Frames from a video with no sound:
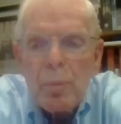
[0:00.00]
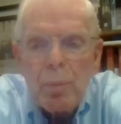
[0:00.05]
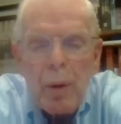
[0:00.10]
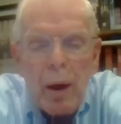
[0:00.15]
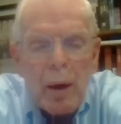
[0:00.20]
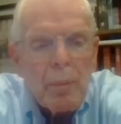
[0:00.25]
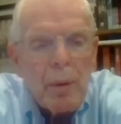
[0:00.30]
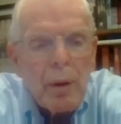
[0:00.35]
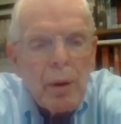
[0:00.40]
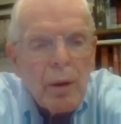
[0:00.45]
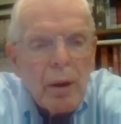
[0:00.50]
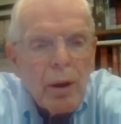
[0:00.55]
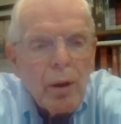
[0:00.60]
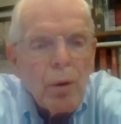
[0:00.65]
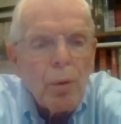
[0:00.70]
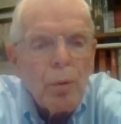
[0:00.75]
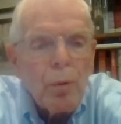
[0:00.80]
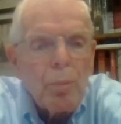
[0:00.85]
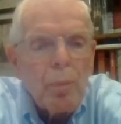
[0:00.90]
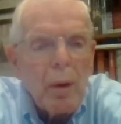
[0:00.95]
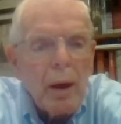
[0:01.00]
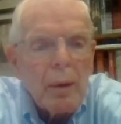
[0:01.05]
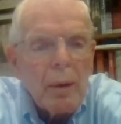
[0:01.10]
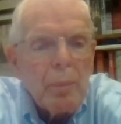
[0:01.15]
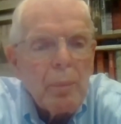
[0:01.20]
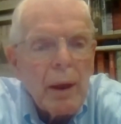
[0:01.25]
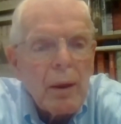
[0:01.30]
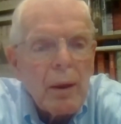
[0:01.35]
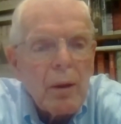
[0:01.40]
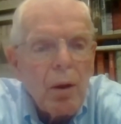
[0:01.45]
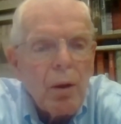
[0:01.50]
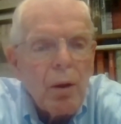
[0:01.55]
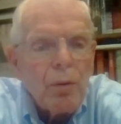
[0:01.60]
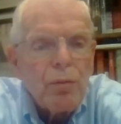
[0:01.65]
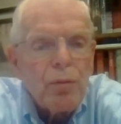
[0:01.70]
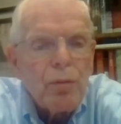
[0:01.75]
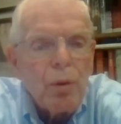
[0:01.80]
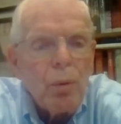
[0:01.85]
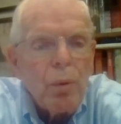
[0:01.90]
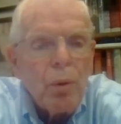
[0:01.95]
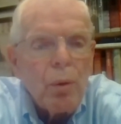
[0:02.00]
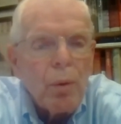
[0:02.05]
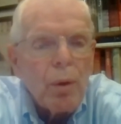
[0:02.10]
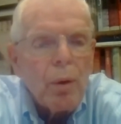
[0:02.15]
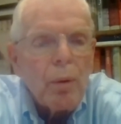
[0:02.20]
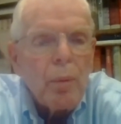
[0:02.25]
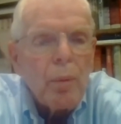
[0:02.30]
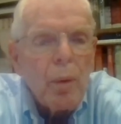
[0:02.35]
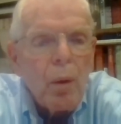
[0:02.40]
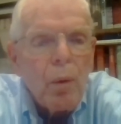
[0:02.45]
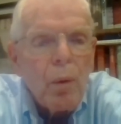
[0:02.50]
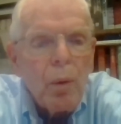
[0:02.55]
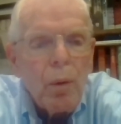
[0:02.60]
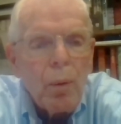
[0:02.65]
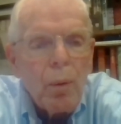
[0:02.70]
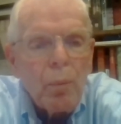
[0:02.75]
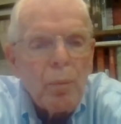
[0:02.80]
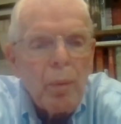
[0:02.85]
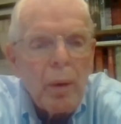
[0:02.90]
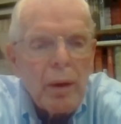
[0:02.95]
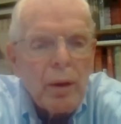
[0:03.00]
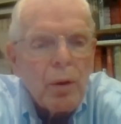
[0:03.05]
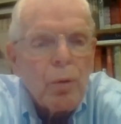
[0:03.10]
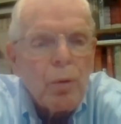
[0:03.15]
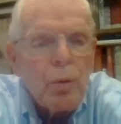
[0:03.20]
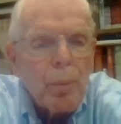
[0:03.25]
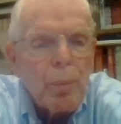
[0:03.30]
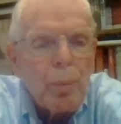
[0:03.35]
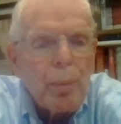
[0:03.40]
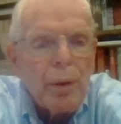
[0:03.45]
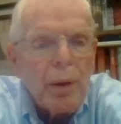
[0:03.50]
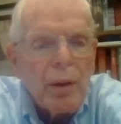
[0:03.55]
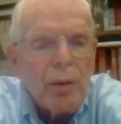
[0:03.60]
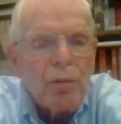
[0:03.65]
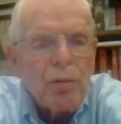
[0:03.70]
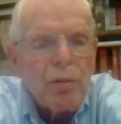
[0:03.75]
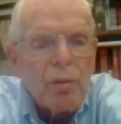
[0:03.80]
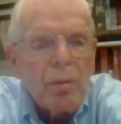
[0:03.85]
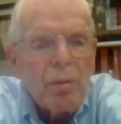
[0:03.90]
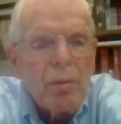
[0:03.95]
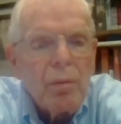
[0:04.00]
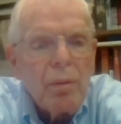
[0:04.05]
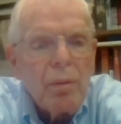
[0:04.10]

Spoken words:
primarily owned by Beck also, or owned by the corporation.